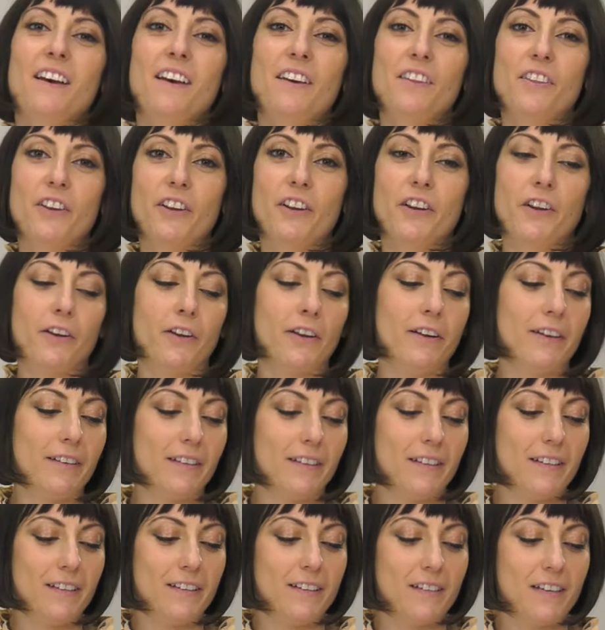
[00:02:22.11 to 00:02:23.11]
other
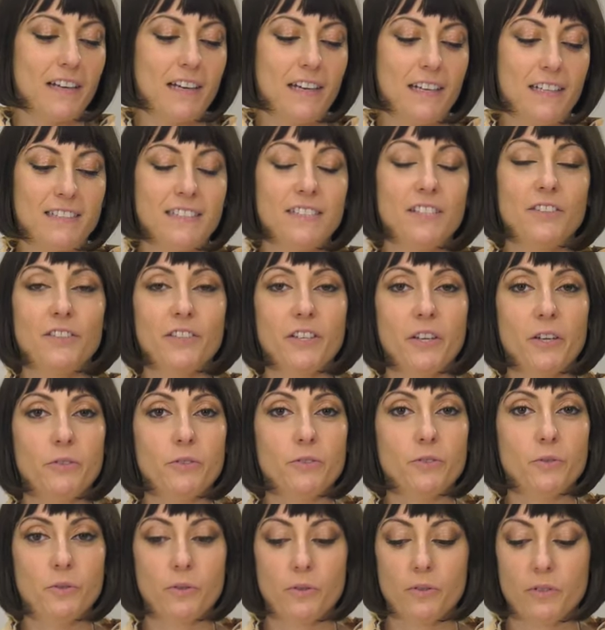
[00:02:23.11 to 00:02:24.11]
Uh, silicone
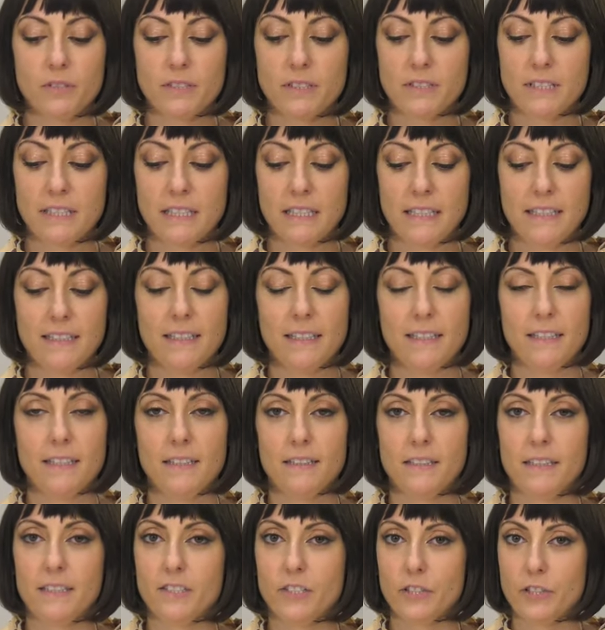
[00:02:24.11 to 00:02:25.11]
tools,
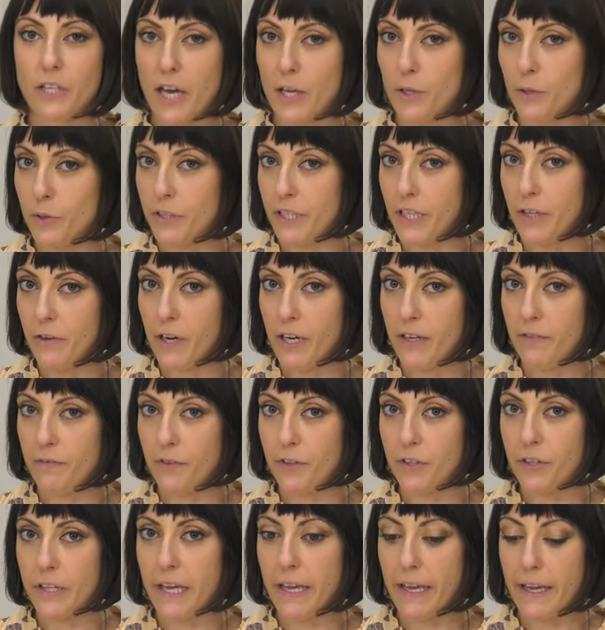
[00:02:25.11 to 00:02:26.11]
these are not only great
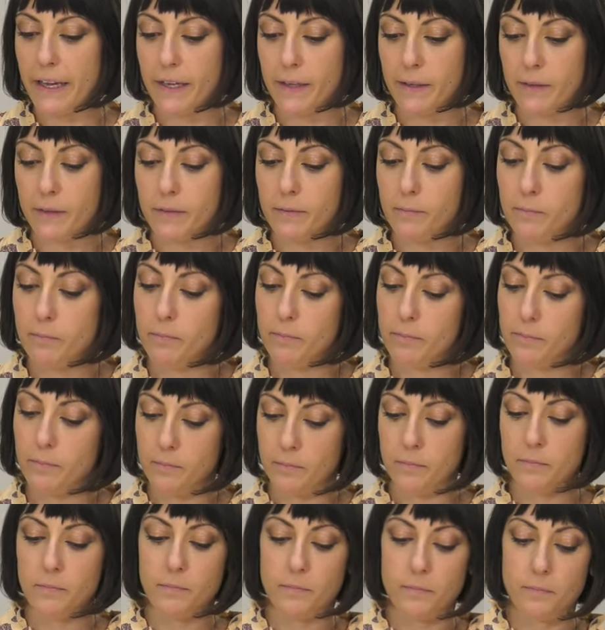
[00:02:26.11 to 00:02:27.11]
for laying
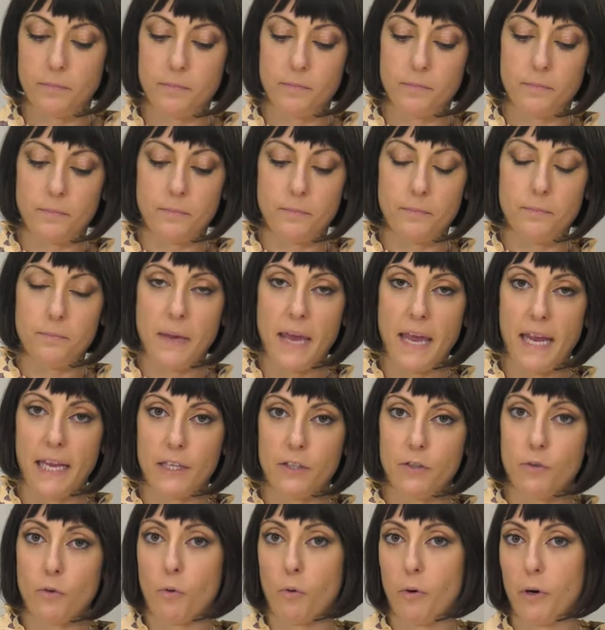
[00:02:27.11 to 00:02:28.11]

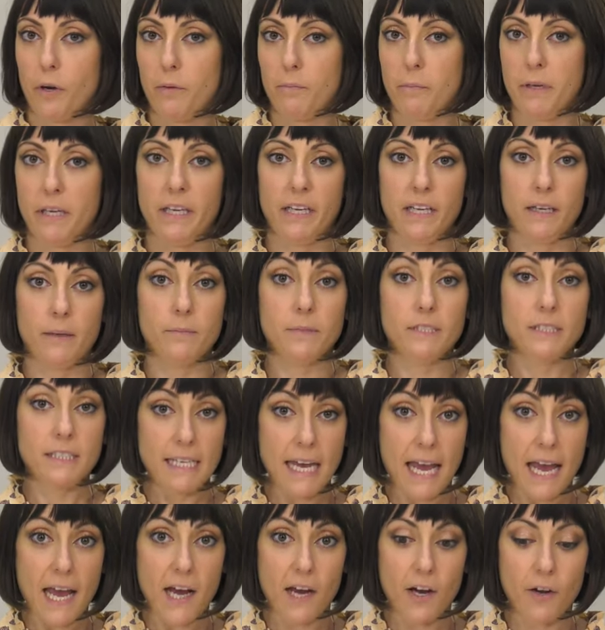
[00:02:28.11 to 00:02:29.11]
paint or mediums
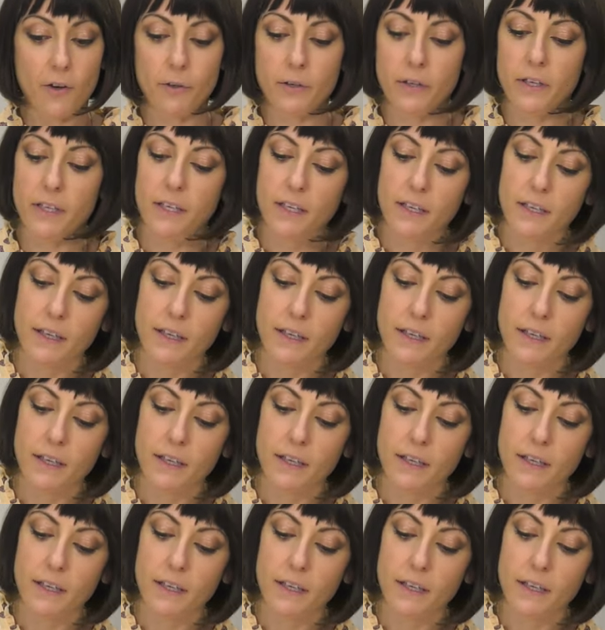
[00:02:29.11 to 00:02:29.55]
down,